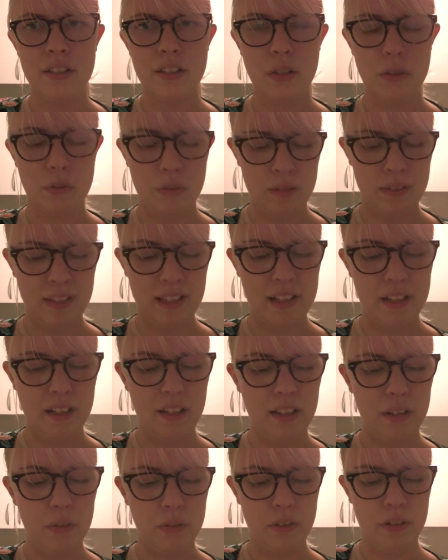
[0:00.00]
so that
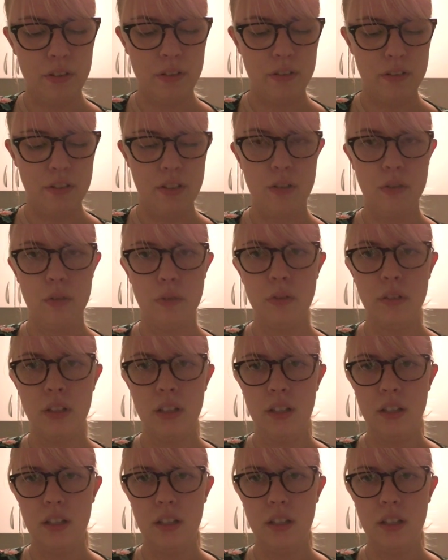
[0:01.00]
allowed her to